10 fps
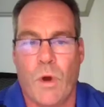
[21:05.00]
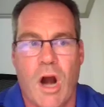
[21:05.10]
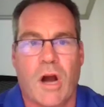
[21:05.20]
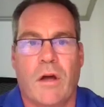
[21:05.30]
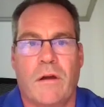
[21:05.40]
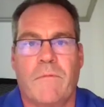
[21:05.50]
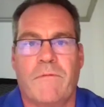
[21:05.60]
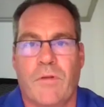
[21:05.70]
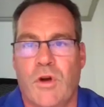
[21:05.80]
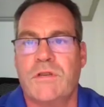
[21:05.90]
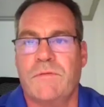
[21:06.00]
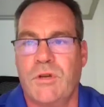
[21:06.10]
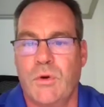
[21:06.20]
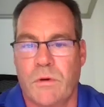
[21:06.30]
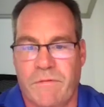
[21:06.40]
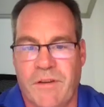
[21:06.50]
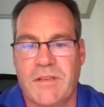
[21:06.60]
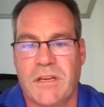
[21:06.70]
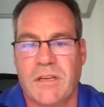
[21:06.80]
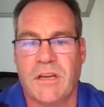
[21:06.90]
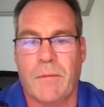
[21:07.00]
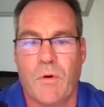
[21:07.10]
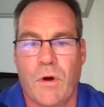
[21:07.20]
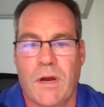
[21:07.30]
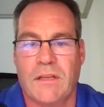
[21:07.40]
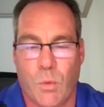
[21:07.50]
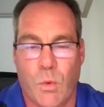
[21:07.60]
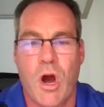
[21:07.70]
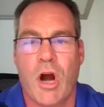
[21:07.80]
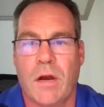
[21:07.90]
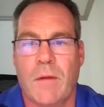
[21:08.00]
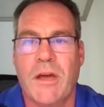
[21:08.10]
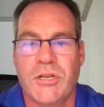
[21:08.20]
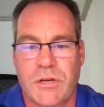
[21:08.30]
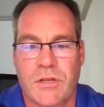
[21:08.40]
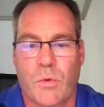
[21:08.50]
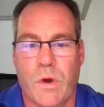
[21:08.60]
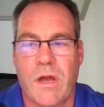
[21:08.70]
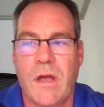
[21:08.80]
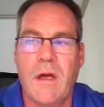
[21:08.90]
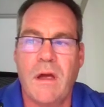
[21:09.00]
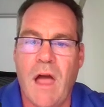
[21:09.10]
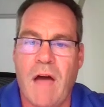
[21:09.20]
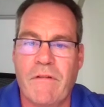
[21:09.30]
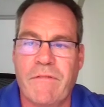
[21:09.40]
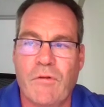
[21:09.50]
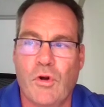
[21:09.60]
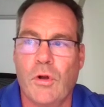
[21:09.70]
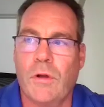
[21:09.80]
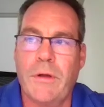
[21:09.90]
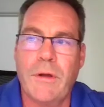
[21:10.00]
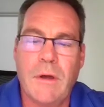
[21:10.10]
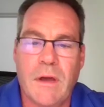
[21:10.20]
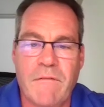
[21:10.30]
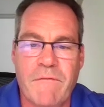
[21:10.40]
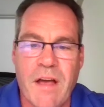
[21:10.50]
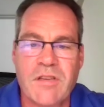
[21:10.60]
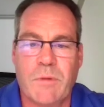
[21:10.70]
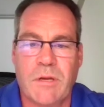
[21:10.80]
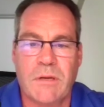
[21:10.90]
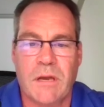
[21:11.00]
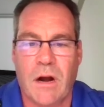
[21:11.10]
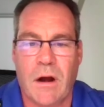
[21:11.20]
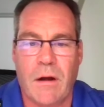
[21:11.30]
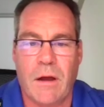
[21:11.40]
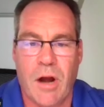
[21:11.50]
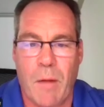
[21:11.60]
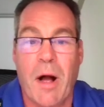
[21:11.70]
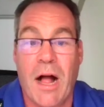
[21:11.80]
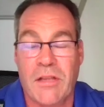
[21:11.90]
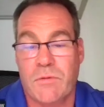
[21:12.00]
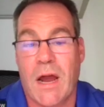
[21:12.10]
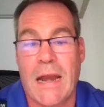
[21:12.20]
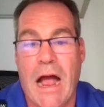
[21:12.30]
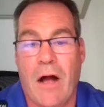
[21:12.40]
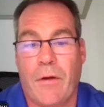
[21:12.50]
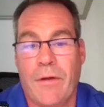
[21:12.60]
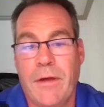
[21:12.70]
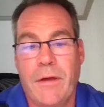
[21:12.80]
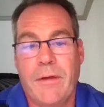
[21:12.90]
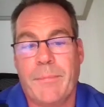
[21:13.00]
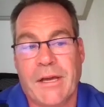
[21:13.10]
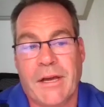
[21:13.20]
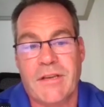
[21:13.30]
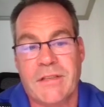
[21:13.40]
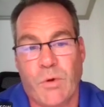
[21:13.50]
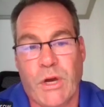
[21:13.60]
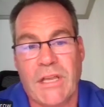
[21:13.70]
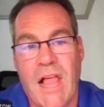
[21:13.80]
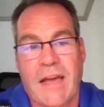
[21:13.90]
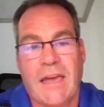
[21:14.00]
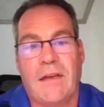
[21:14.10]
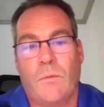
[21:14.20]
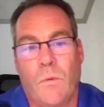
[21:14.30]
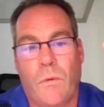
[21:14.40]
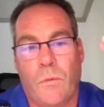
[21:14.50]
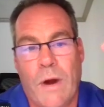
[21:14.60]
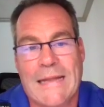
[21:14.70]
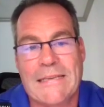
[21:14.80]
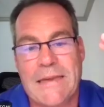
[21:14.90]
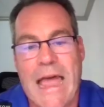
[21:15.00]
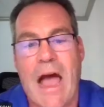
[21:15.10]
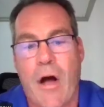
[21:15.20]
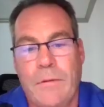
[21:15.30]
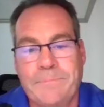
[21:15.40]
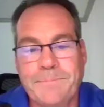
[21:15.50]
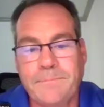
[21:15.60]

we are going to, for those of you who are fixed income oriented, we are going to make sure that we have a full investment in our bonds right now. Because if we can lock in rates now,